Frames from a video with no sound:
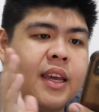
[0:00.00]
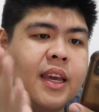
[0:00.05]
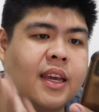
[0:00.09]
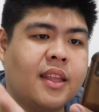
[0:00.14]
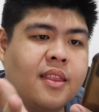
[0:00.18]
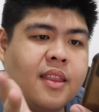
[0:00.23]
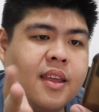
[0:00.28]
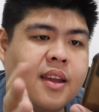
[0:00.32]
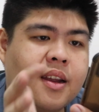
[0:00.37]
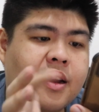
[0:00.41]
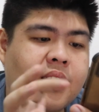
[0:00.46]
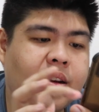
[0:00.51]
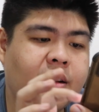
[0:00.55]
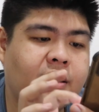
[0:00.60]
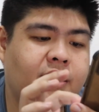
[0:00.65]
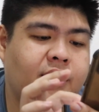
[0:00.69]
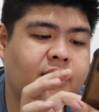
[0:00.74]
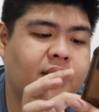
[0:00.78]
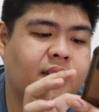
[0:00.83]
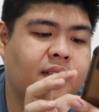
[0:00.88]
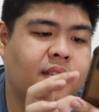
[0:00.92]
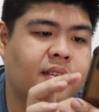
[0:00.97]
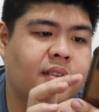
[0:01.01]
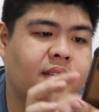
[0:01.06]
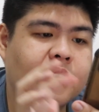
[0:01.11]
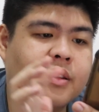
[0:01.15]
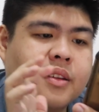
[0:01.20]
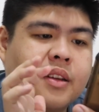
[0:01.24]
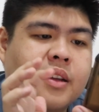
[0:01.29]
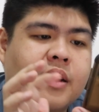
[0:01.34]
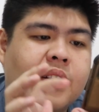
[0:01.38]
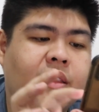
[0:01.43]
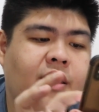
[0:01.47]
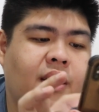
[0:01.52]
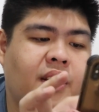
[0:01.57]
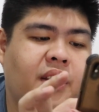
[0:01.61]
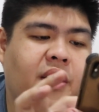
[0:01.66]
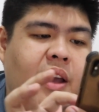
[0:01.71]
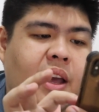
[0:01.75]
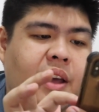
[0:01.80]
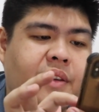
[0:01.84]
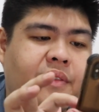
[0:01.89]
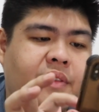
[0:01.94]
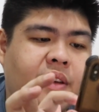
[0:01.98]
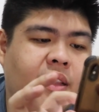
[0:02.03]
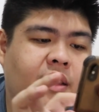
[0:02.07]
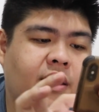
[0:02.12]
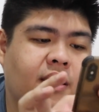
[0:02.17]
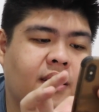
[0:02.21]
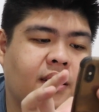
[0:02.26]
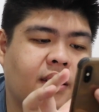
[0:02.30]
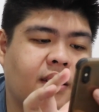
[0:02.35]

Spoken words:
And there you have it.